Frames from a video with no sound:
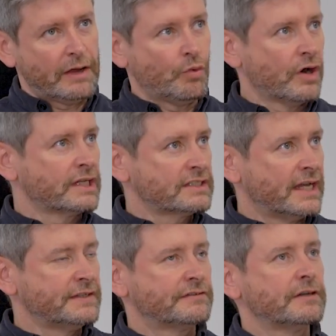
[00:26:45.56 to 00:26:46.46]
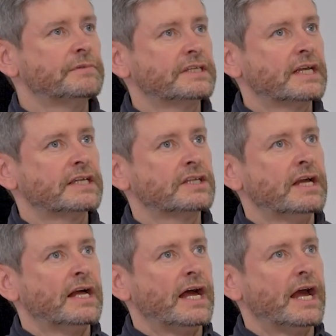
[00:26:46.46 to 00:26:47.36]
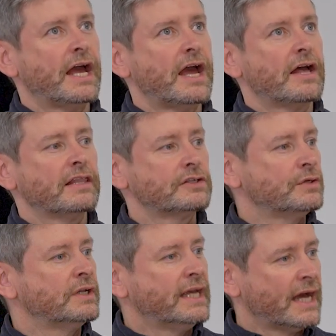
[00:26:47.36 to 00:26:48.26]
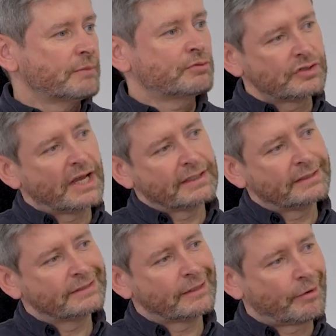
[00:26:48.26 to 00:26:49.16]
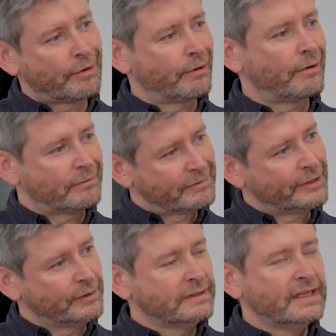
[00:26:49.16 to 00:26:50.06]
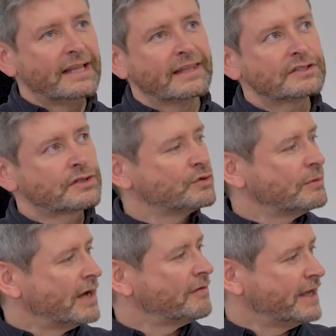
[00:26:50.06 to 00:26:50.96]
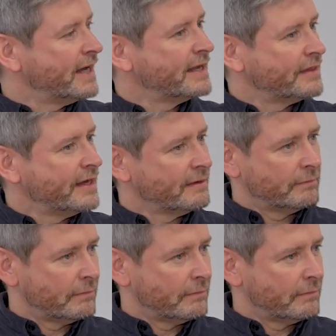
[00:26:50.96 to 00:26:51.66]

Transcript: warning signs if somebody says, let's do an AI project. Like, let's throw a bit of AI at that,